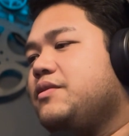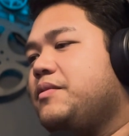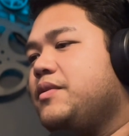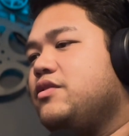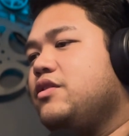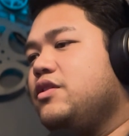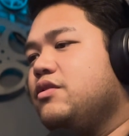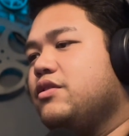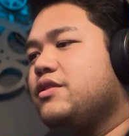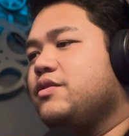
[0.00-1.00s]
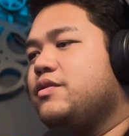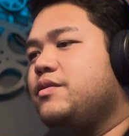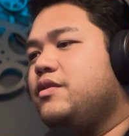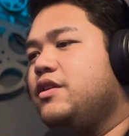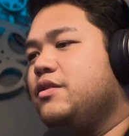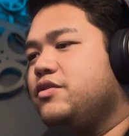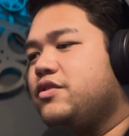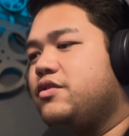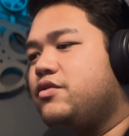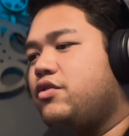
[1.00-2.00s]
I've been to New York is
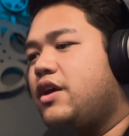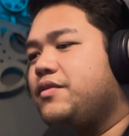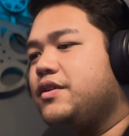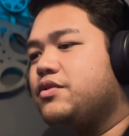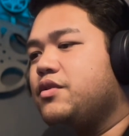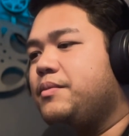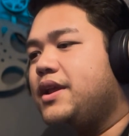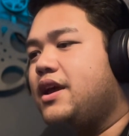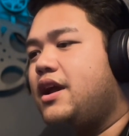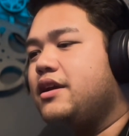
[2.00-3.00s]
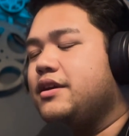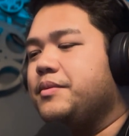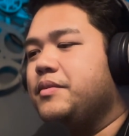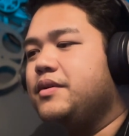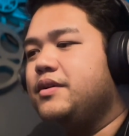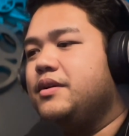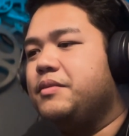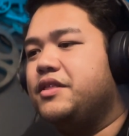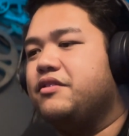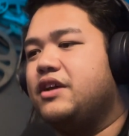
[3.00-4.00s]
just traveling through Manhattan, but
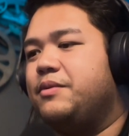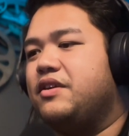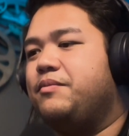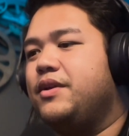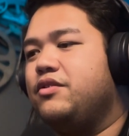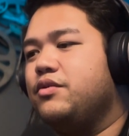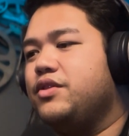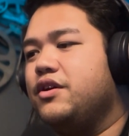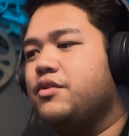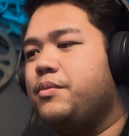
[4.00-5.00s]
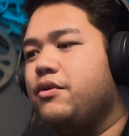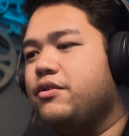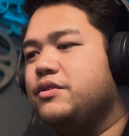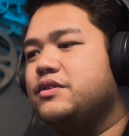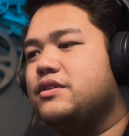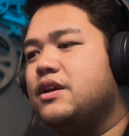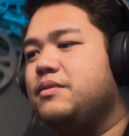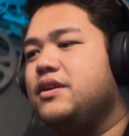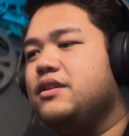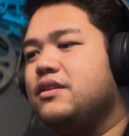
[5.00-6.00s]
the times I've been through the other boroughs, I
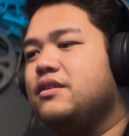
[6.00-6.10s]
mean,